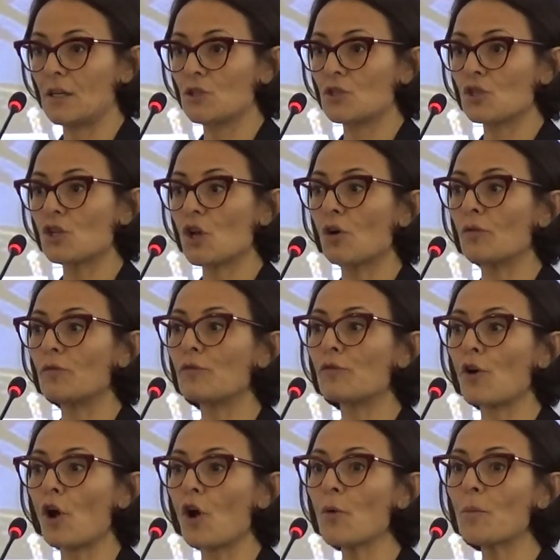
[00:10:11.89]
So
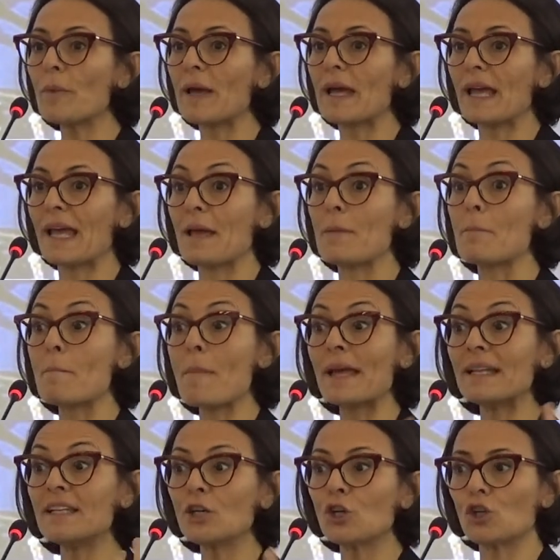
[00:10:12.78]
from a, a
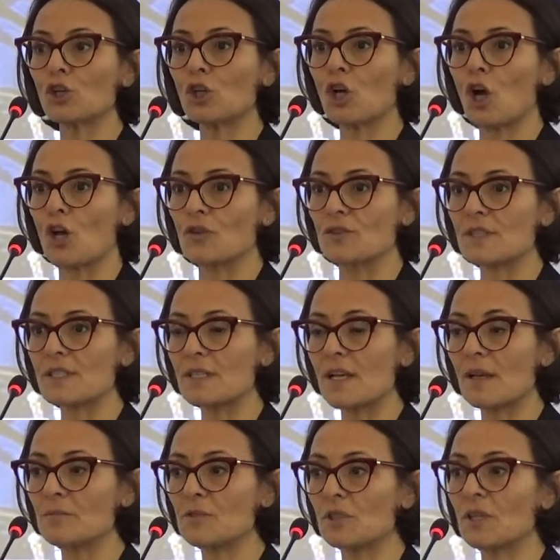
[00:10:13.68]
medical
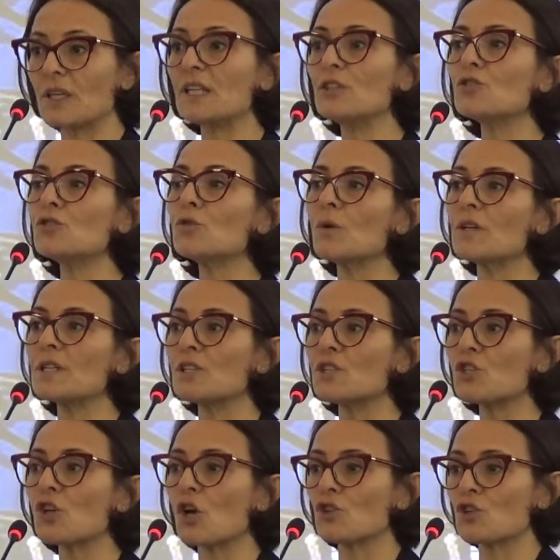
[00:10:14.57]
concept into a
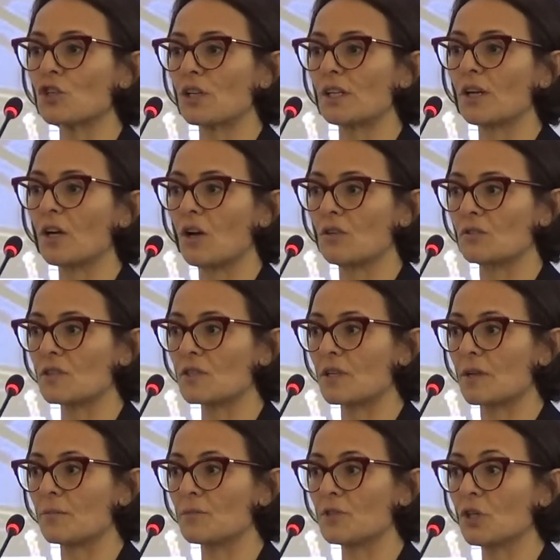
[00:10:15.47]
social
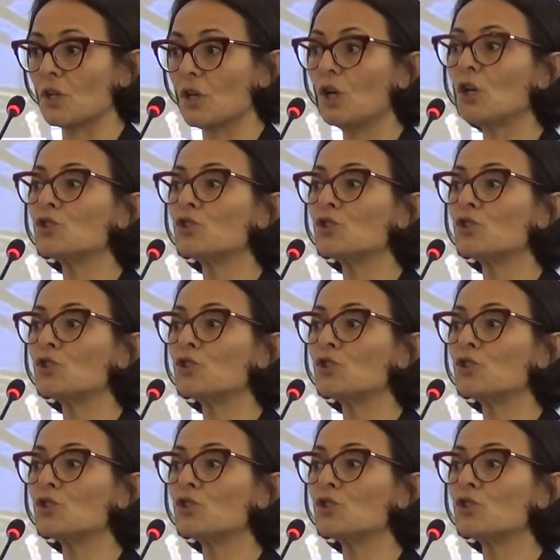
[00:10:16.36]
concept